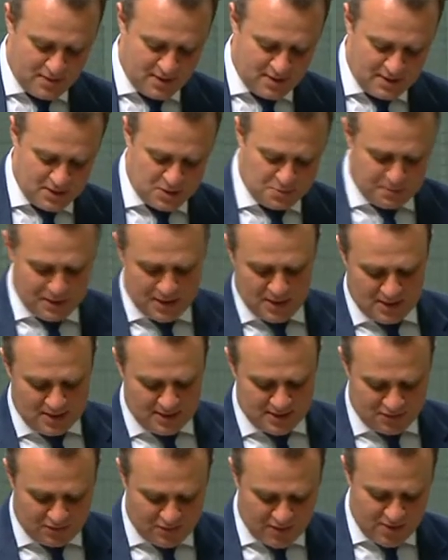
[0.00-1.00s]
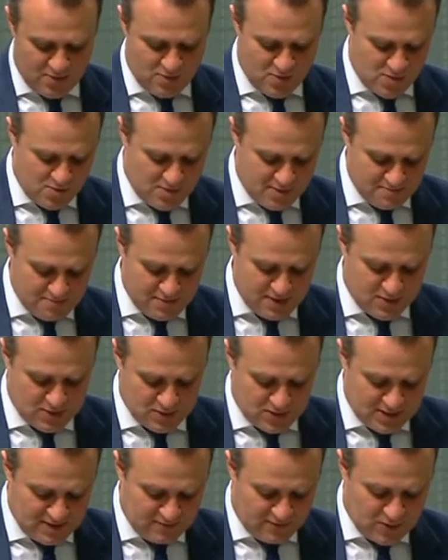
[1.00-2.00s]
This bill is very welcome
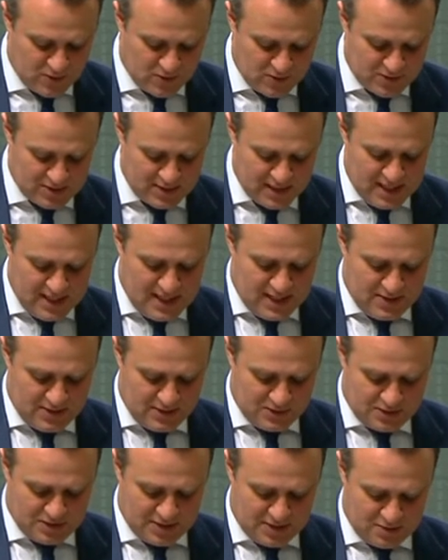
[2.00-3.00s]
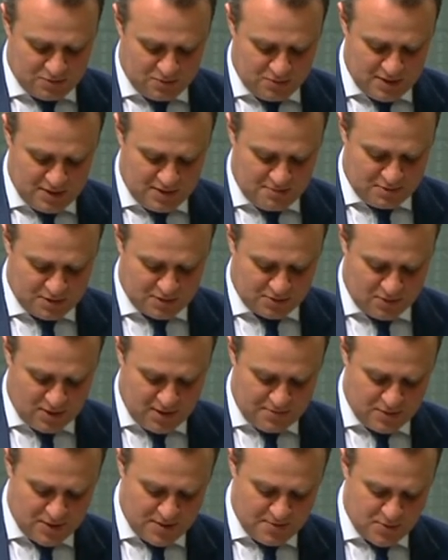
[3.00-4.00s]
because, of course, not just with
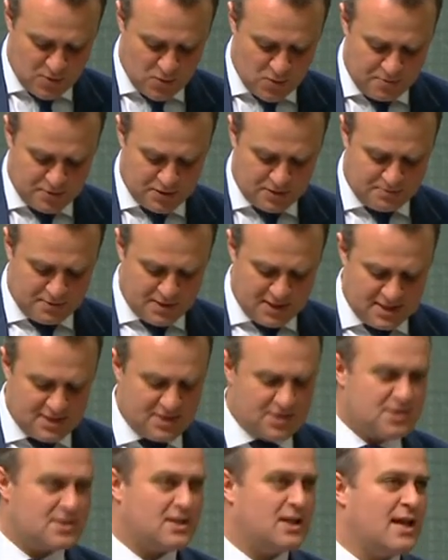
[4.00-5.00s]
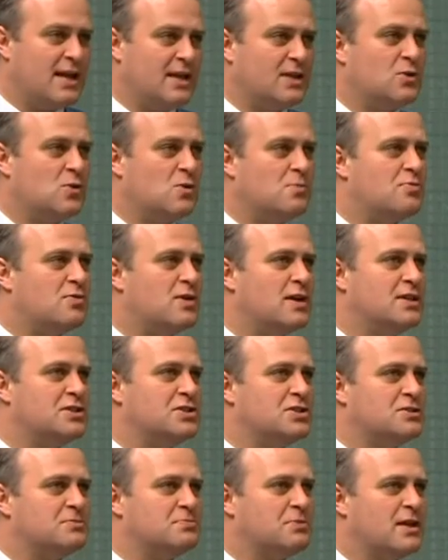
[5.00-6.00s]
prescribed body corporates, but Indigenous land
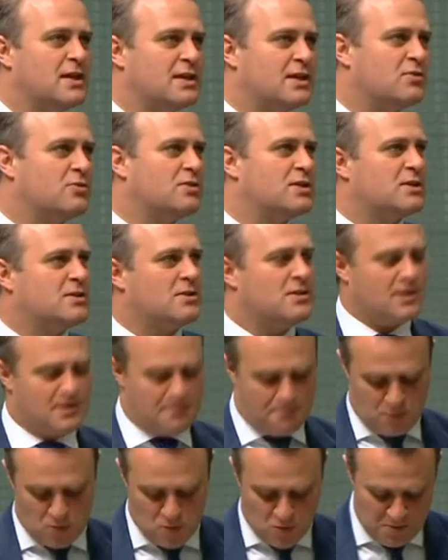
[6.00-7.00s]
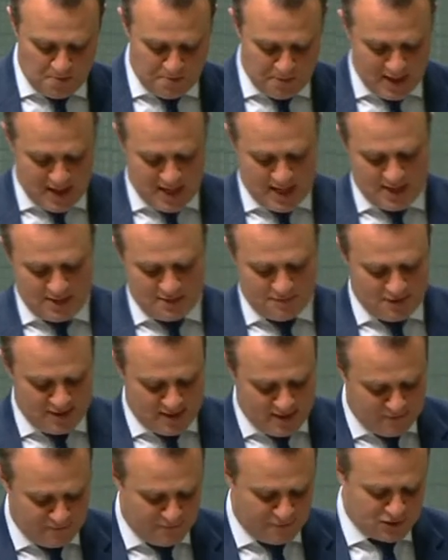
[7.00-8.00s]
corporations play a critical and important part of
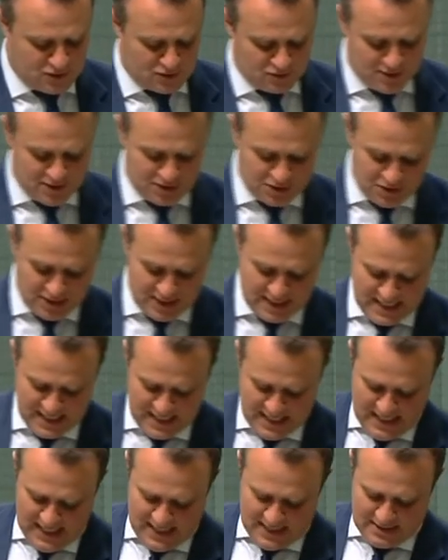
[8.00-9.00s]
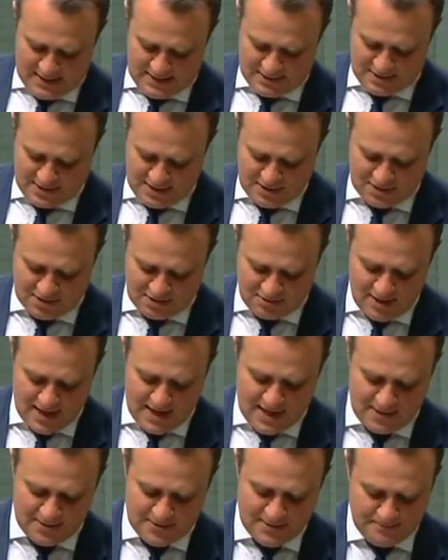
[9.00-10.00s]
the infrastructure that sits
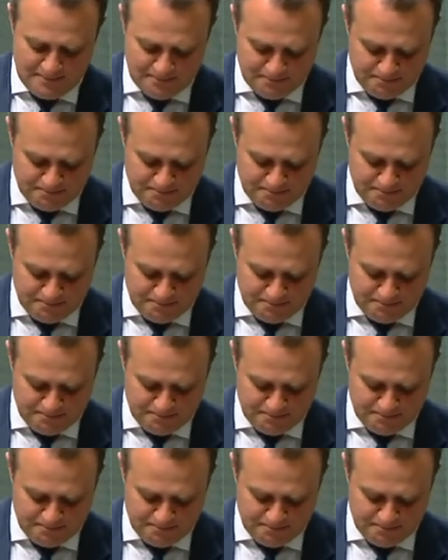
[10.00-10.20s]
around